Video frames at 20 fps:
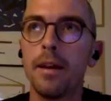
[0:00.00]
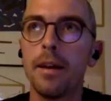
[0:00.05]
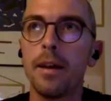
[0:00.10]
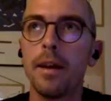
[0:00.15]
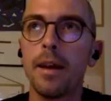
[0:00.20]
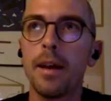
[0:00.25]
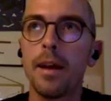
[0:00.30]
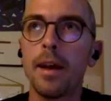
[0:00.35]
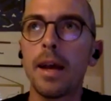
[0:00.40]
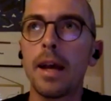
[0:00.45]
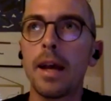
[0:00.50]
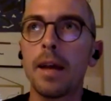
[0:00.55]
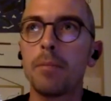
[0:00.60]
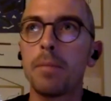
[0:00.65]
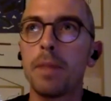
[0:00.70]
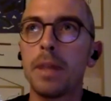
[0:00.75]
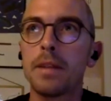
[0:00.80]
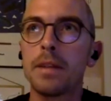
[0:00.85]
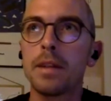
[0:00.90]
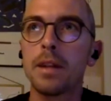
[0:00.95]

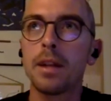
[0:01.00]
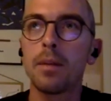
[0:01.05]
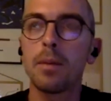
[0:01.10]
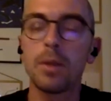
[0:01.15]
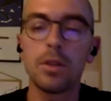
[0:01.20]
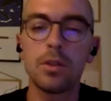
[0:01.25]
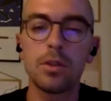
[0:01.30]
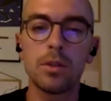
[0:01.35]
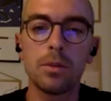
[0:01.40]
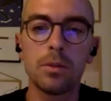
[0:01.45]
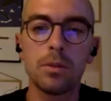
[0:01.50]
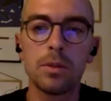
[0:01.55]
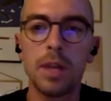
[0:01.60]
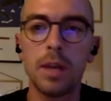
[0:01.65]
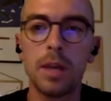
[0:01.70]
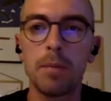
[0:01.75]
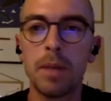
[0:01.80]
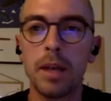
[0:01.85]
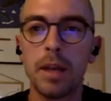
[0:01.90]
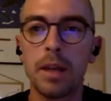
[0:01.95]
And basically, when you shoot
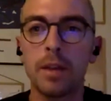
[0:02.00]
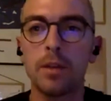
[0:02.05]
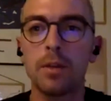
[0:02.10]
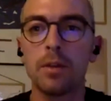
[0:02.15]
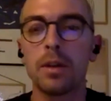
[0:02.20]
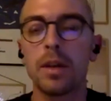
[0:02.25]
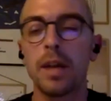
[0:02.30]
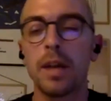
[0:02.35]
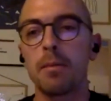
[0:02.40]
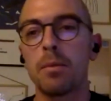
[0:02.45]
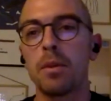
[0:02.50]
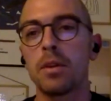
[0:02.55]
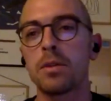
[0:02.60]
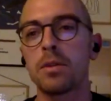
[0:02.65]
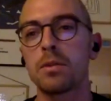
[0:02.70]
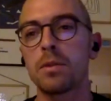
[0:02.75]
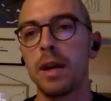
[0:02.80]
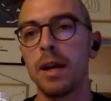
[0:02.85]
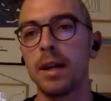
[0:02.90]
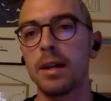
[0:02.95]
JPEG, your camera
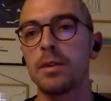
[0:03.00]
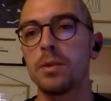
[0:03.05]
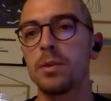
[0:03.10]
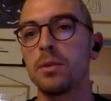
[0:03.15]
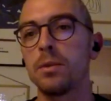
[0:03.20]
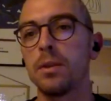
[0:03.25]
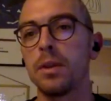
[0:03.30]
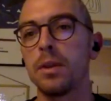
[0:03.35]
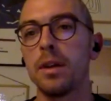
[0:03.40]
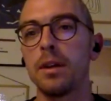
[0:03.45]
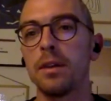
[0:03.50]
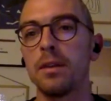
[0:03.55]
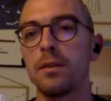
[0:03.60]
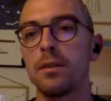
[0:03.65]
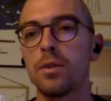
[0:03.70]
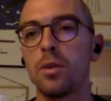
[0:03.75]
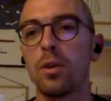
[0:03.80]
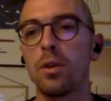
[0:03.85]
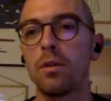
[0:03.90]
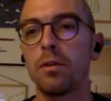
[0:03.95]
try to
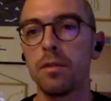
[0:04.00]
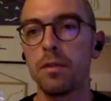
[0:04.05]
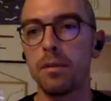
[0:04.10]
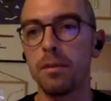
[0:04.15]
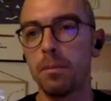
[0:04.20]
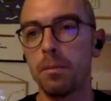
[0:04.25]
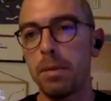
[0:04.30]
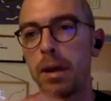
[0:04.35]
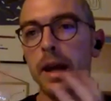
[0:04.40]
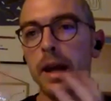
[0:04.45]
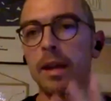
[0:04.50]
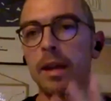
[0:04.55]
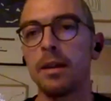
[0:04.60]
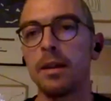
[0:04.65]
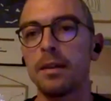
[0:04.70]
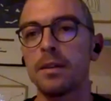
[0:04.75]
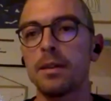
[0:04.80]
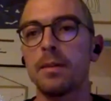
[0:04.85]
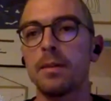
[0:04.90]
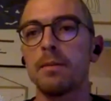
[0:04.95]
sort of pack
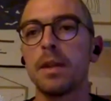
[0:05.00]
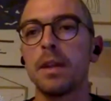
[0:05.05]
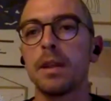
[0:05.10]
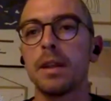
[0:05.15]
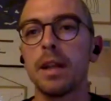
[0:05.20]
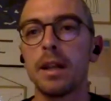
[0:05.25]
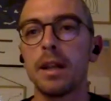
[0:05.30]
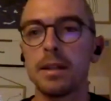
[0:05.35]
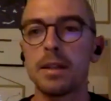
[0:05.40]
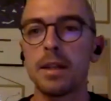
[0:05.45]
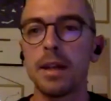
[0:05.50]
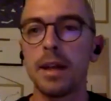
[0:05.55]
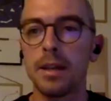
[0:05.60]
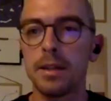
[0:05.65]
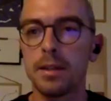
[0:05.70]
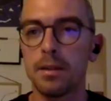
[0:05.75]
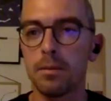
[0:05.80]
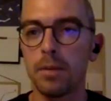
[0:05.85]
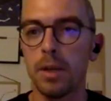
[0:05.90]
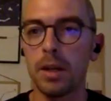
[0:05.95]
something that is
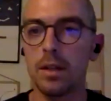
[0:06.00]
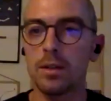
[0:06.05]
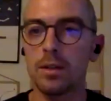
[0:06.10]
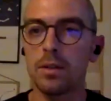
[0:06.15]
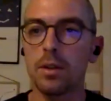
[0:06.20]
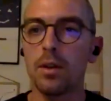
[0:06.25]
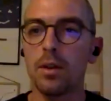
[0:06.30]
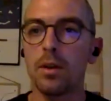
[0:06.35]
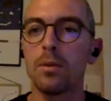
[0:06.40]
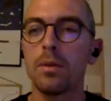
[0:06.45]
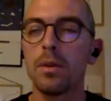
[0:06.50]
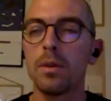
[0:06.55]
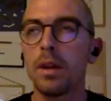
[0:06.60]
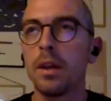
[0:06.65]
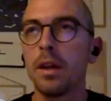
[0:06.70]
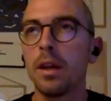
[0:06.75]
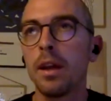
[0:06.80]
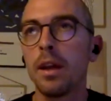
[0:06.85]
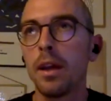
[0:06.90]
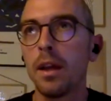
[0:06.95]
nice and ready to go.
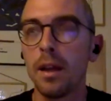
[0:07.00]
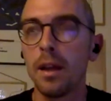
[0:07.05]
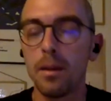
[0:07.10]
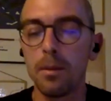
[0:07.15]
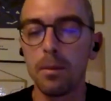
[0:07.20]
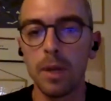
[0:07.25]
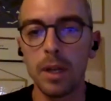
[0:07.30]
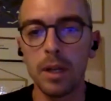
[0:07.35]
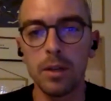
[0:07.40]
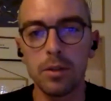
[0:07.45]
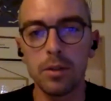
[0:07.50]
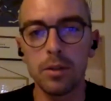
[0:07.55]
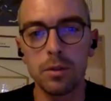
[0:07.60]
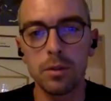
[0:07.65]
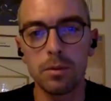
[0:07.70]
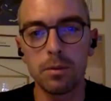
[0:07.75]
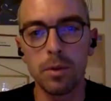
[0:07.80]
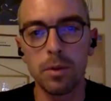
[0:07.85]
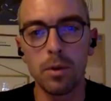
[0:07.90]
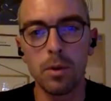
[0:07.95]
When you
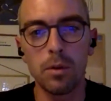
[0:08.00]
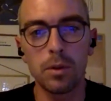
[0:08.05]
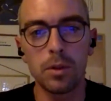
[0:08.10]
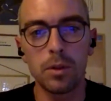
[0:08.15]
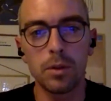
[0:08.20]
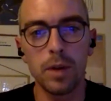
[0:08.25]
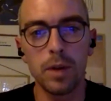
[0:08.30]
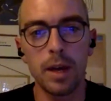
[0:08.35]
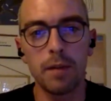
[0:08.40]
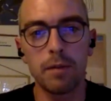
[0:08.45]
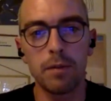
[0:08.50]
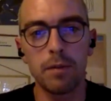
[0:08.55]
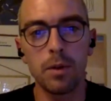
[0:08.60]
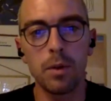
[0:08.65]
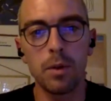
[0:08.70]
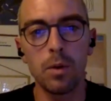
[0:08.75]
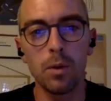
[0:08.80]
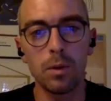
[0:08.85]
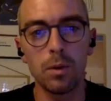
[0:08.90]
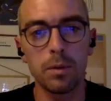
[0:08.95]
shoot RAW, you have
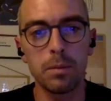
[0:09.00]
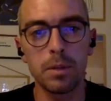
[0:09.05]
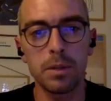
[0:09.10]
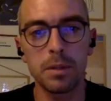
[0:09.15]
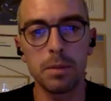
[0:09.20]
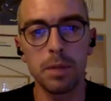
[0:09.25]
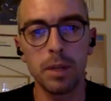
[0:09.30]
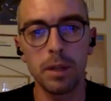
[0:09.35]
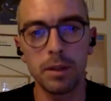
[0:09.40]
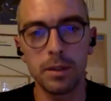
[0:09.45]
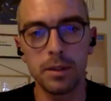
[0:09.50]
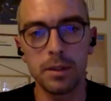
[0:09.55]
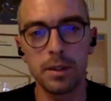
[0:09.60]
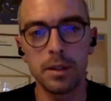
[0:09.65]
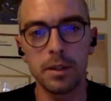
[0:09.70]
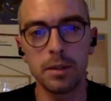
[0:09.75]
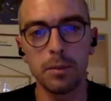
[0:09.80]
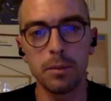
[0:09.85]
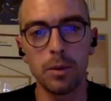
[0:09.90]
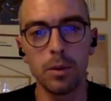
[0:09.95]
all the possibilities
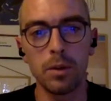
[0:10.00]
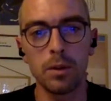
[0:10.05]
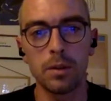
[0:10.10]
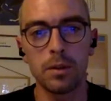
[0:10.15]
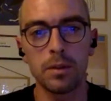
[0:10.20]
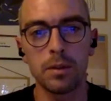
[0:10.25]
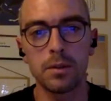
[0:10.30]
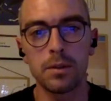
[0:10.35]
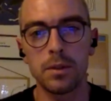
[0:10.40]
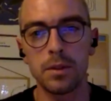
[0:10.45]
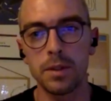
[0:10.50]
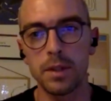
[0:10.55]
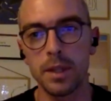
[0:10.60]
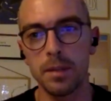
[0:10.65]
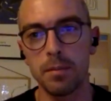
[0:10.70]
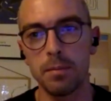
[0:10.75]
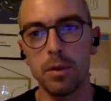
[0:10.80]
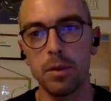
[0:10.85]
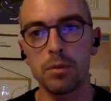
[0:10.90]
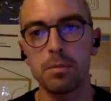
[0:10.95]
in the world to
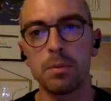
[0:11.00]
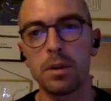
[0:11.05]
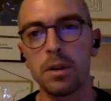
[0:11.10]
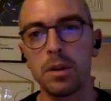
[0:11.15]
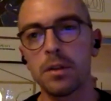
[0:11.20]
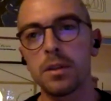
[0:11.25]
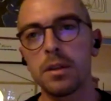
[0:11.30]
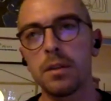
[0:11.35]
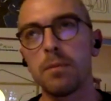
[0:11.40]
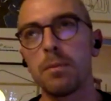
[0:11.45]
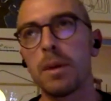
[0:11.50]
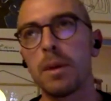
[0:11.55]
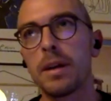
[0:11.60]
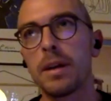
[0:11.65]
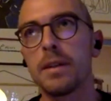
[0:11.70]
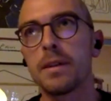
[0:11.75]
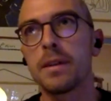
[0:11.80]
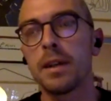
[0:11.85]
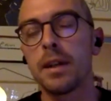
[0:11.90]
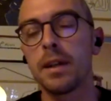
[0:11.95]
set post-production
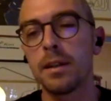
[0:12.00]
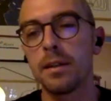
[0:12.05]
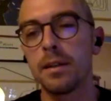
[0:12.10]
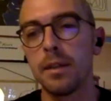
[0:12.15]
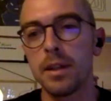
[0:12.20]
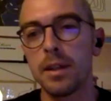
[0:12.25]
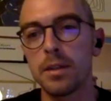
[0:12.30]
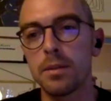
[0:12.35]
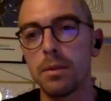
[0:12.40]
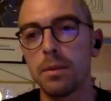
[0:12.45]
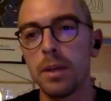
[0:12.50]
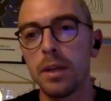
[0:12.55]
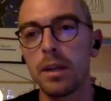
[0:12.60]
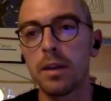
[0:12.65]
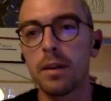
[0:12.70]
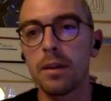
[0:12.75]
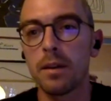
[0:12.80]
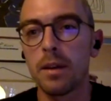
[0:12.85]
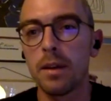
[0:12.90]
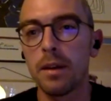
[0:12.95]
wise and
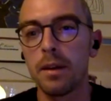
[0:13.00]
tweak